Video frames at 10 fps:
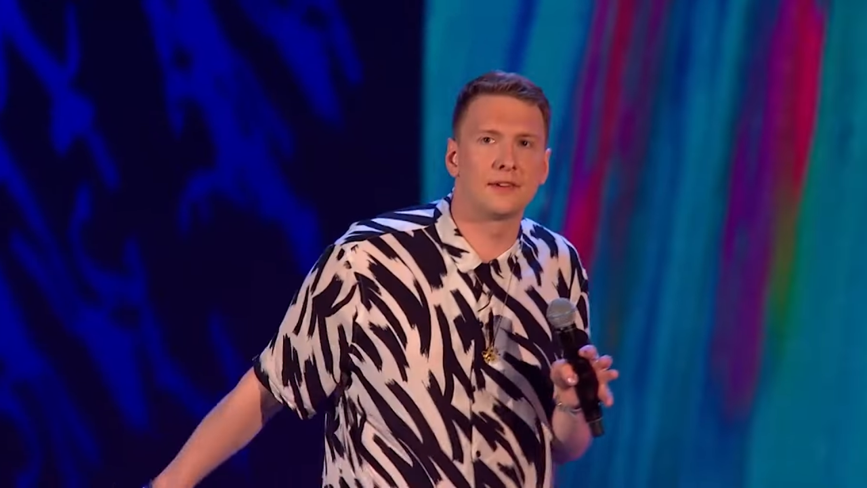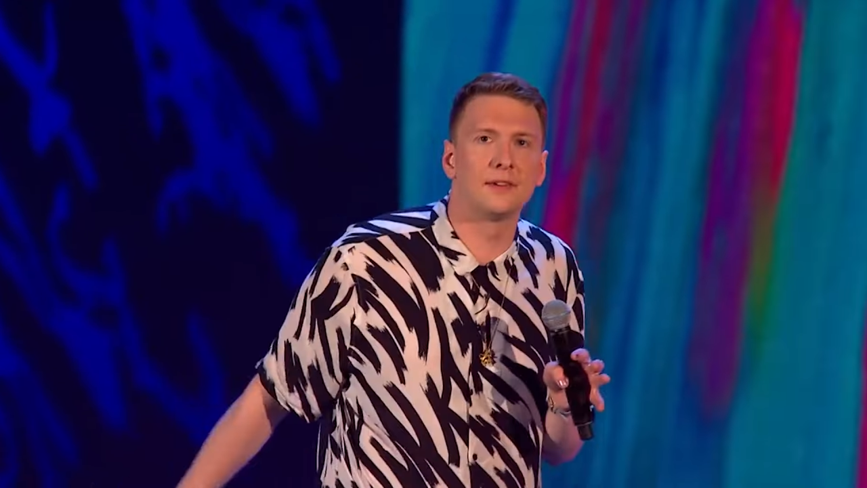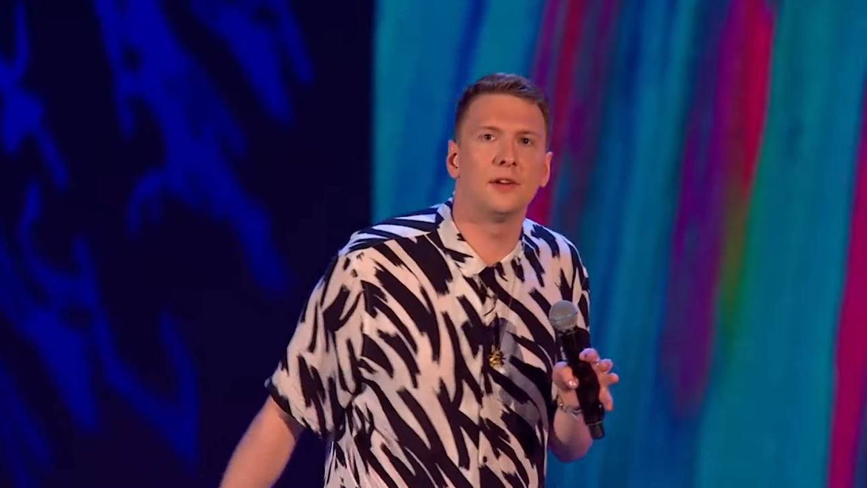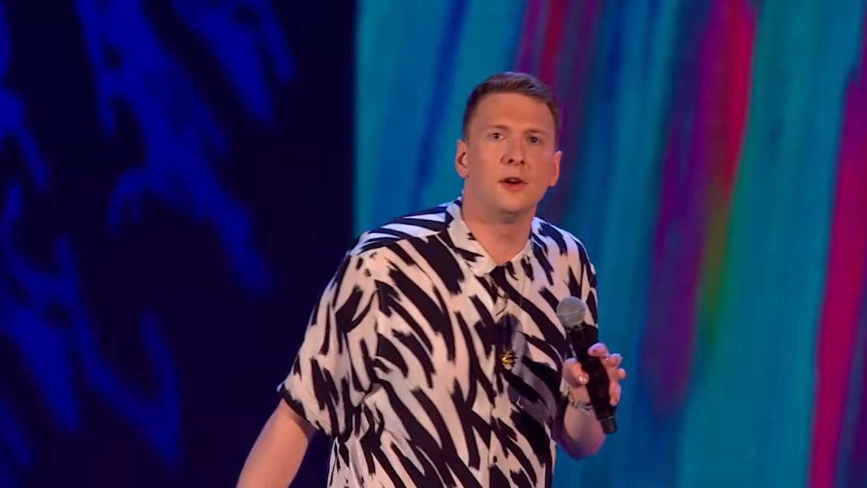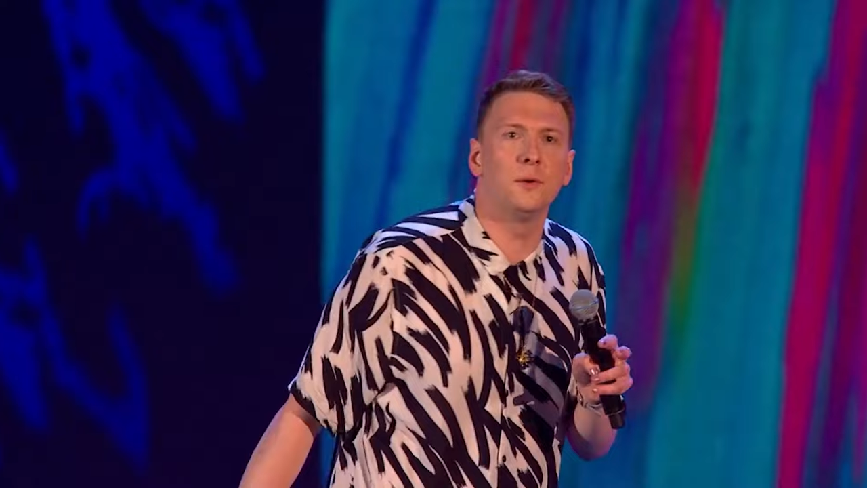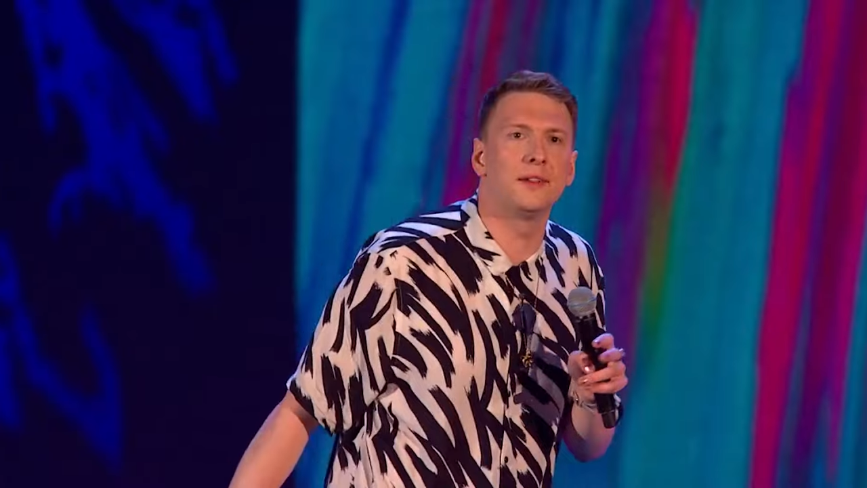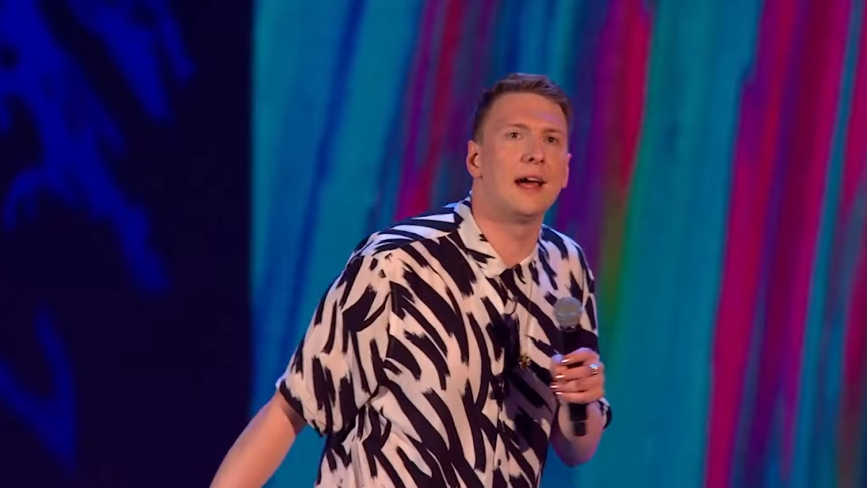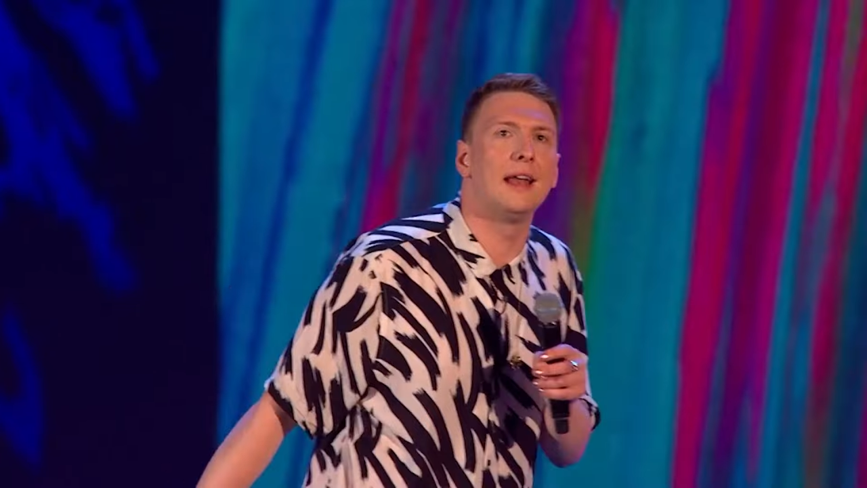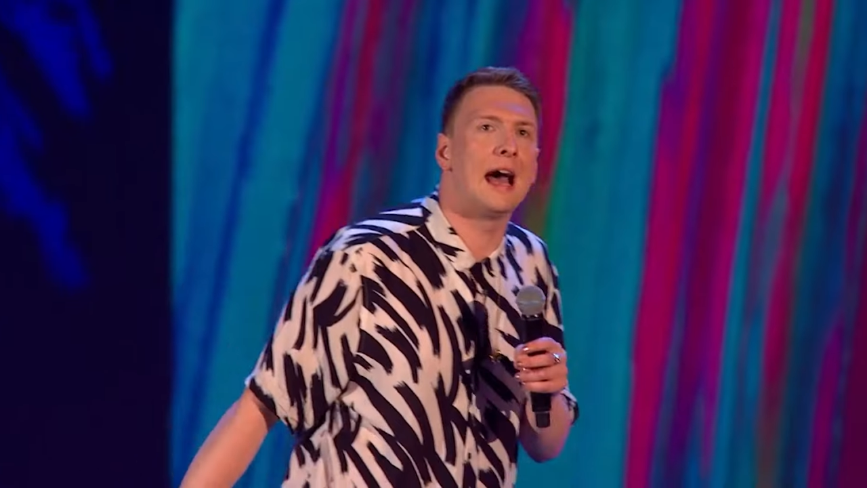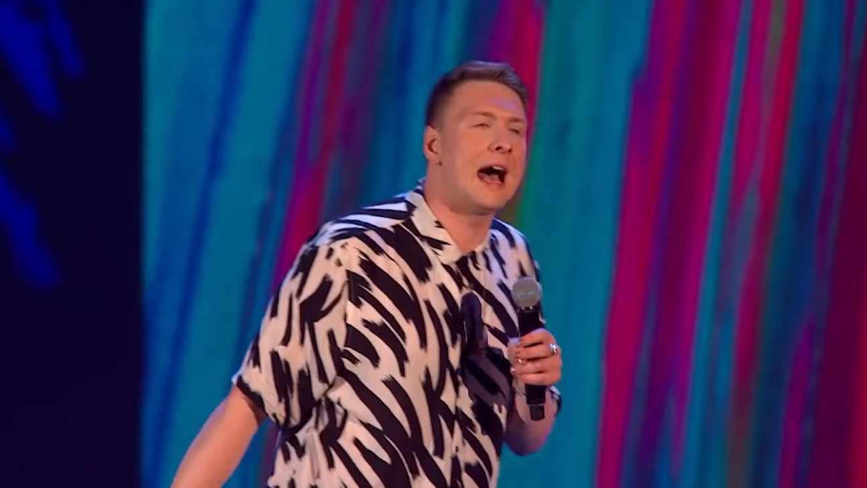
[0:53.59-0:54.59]
to do with
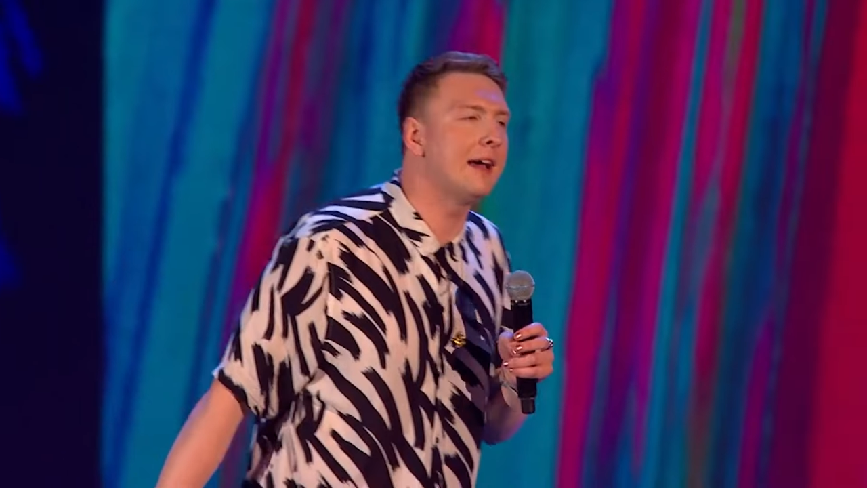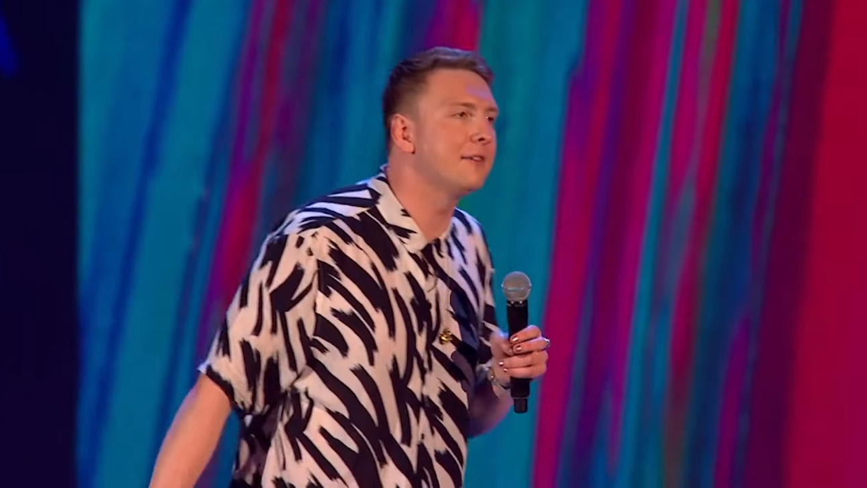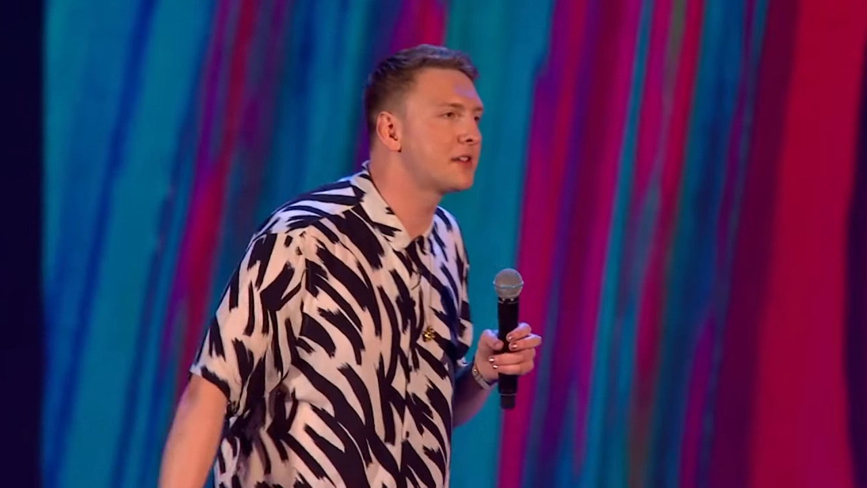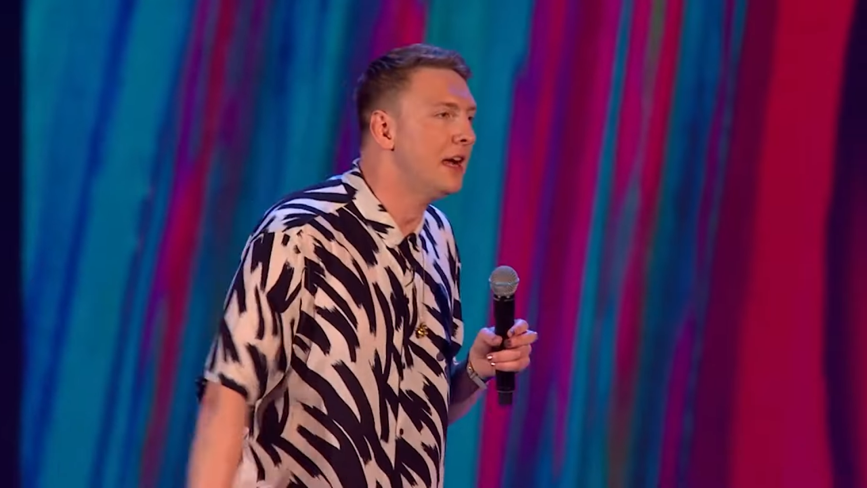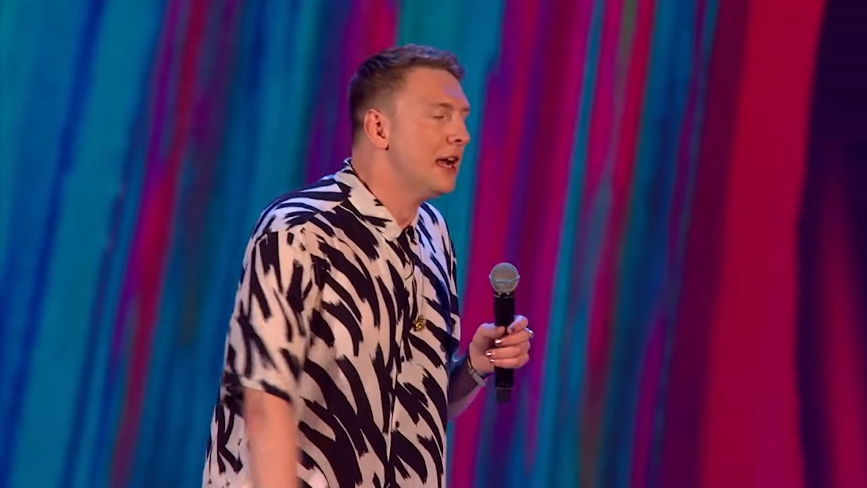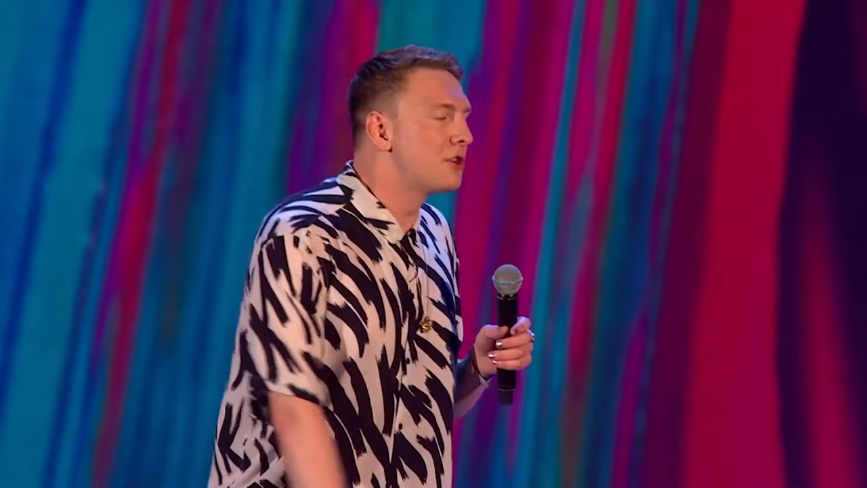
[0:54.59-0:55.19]
their lives